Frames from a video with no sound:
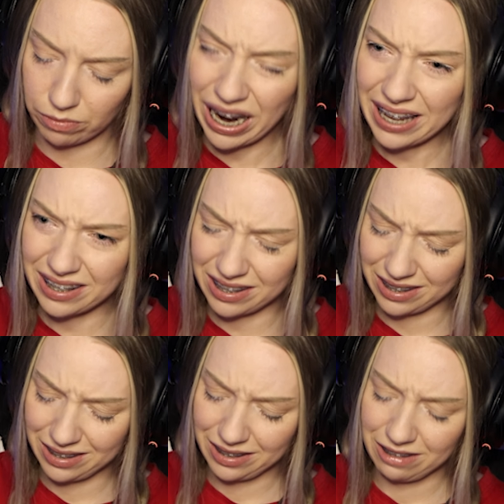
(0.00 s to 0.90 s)
Right?
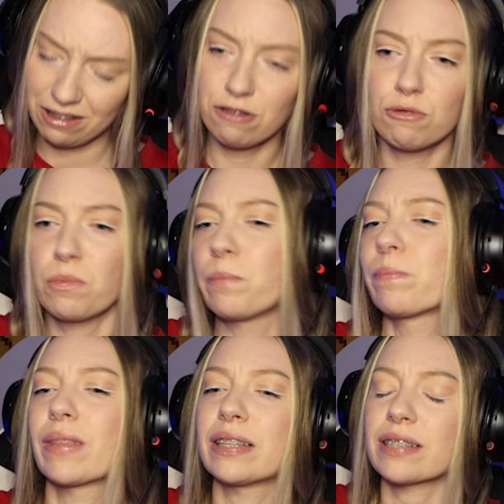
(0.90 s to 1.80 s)

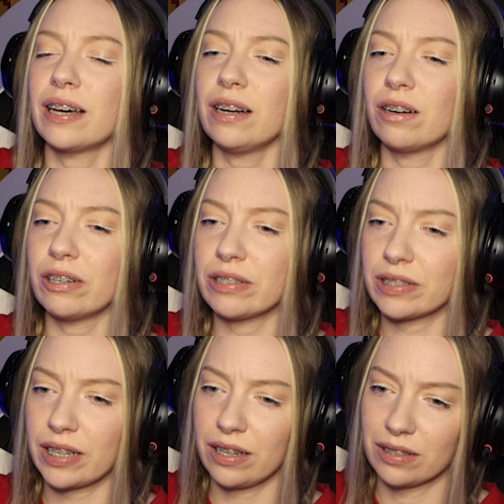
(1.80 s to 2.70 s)
It's kind of hard to
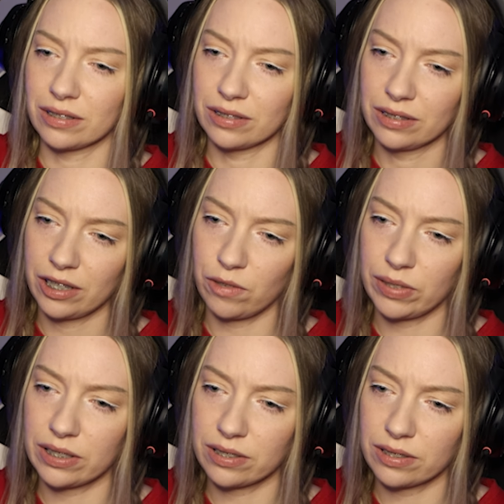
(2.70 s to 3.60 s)
tell if
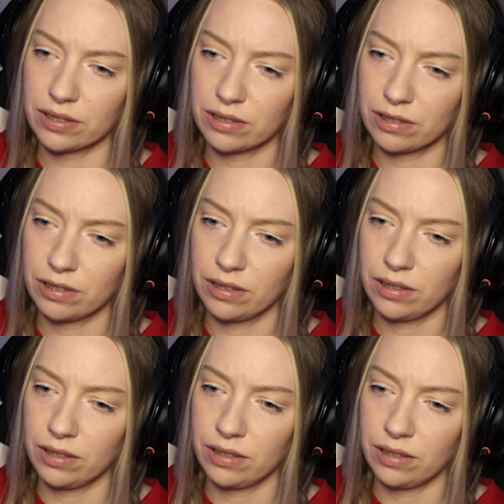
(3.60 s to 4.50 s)
it's...
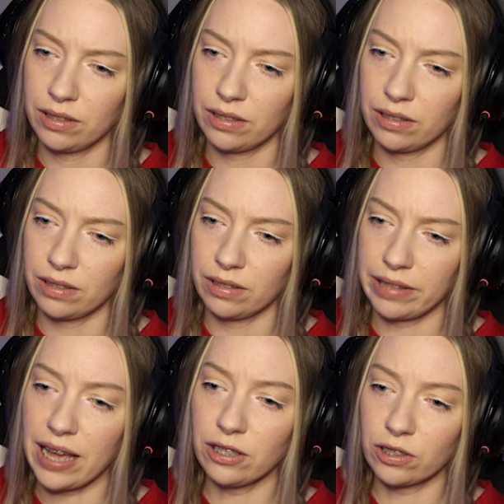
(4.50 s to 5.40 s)

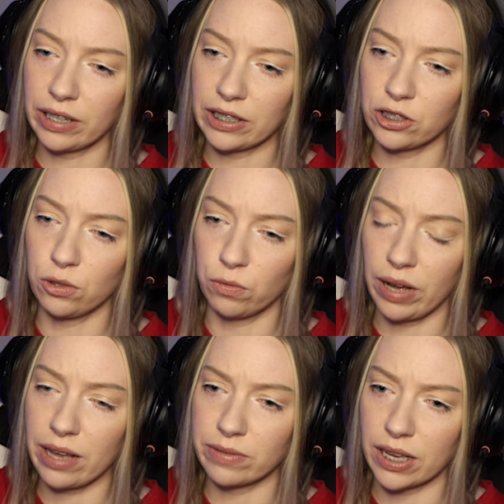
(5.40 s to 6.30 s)
That looked like two
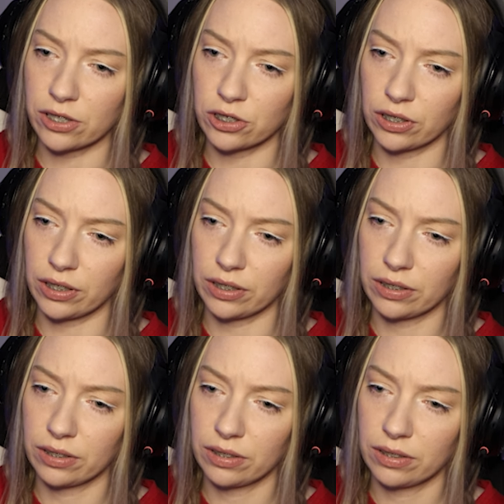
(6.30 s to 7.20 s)
fives, actually.